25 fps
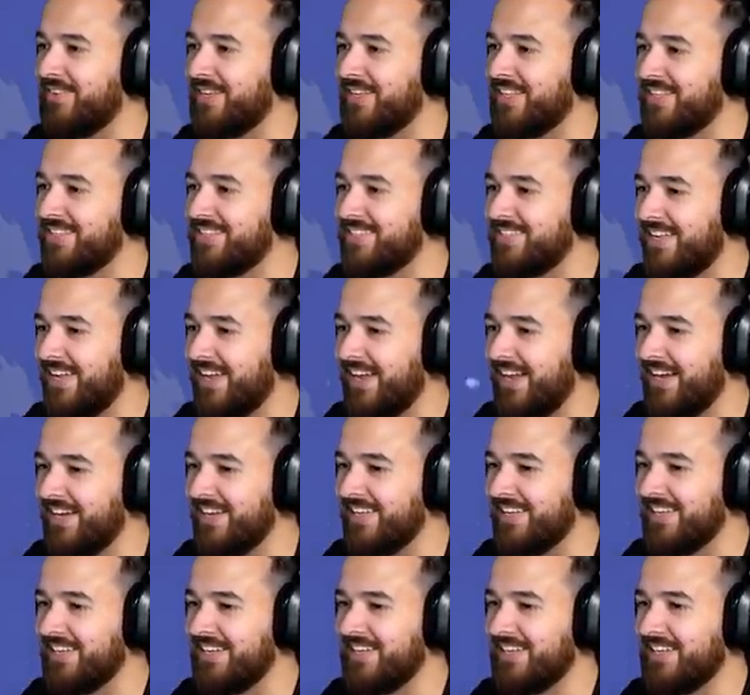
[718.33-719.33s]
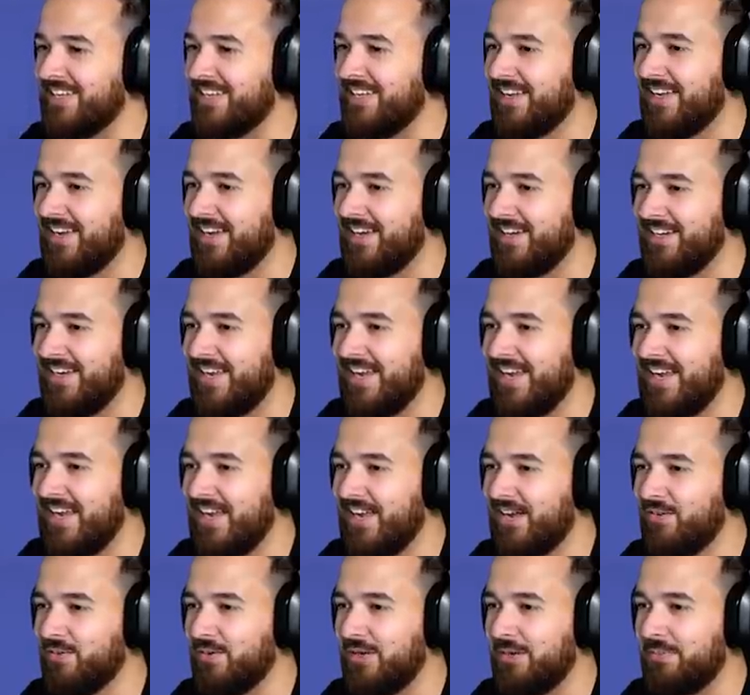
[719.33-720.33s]
them inside. And
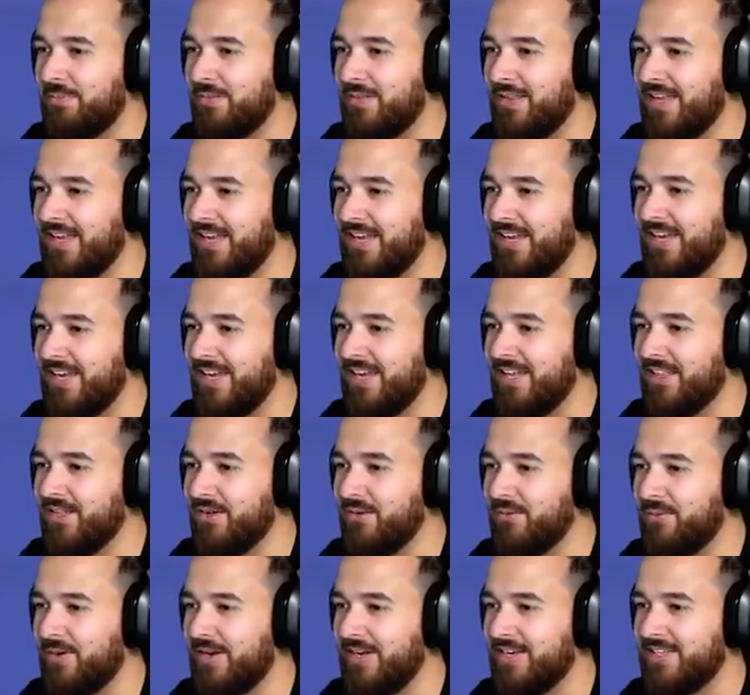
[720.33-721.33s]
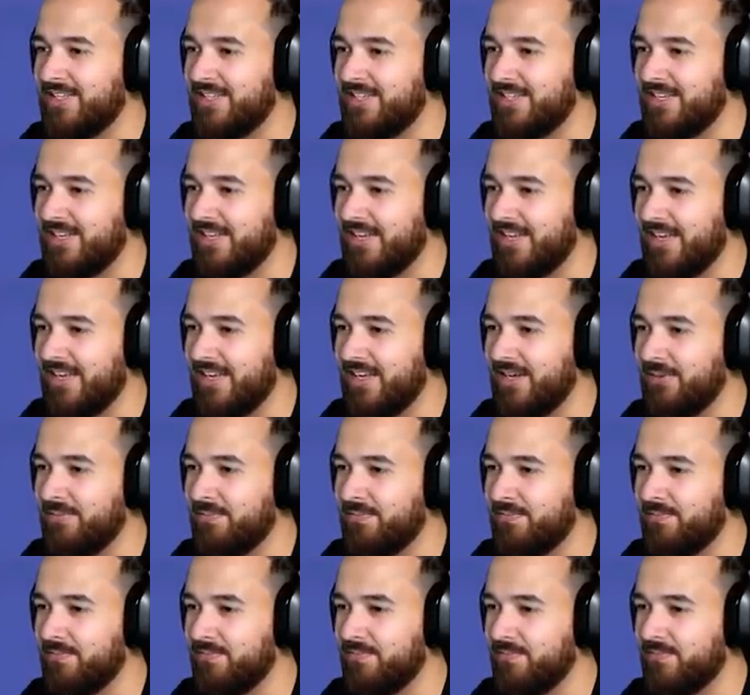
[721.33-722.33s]
now we play the waiting
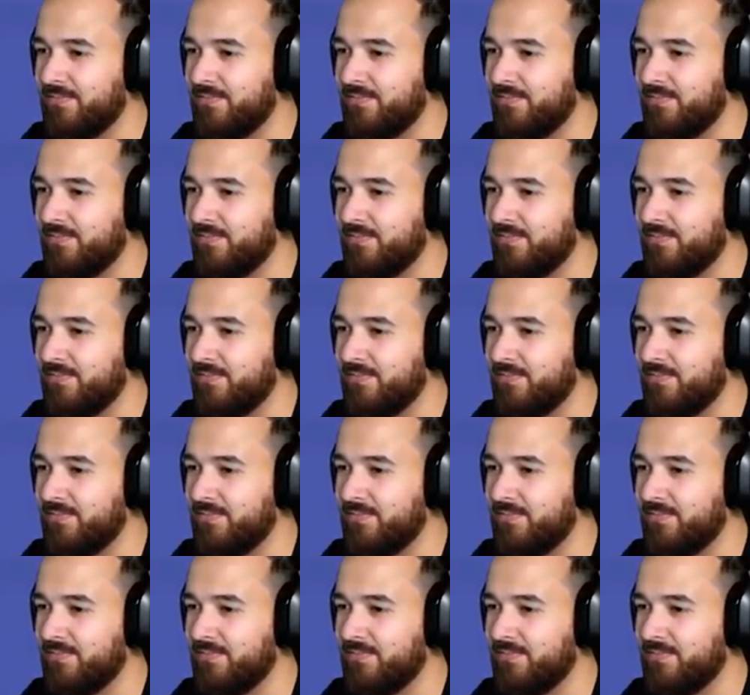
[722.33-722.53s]
game.